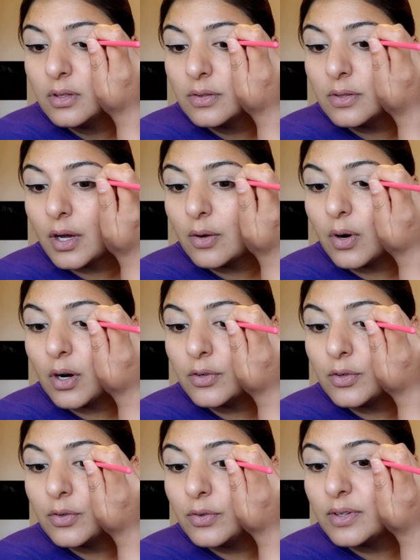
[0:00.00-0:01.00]
So
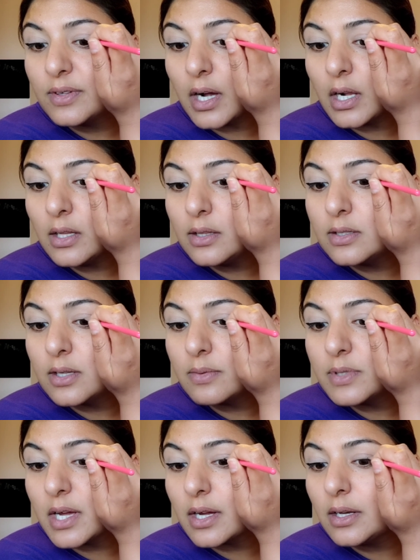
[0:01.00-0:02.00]
I'd use exactly the
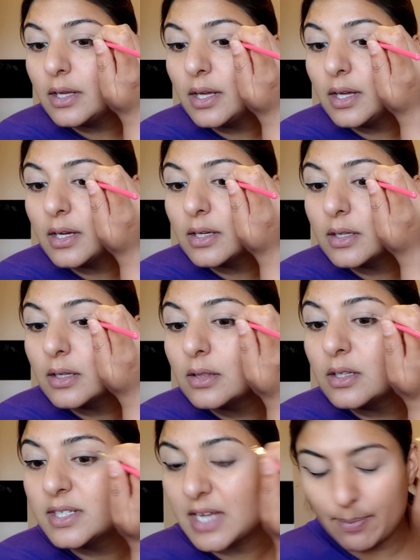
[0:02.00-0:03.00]
same technique,
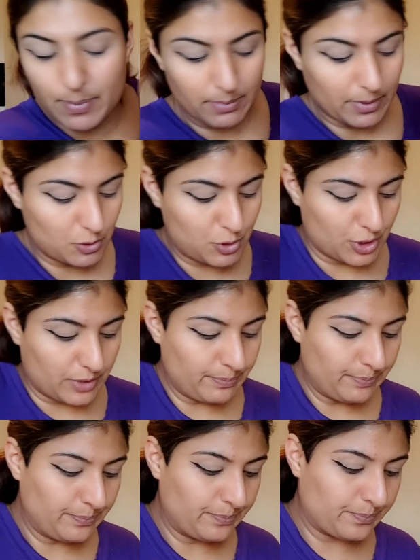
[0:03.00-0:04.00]
the tappy motion.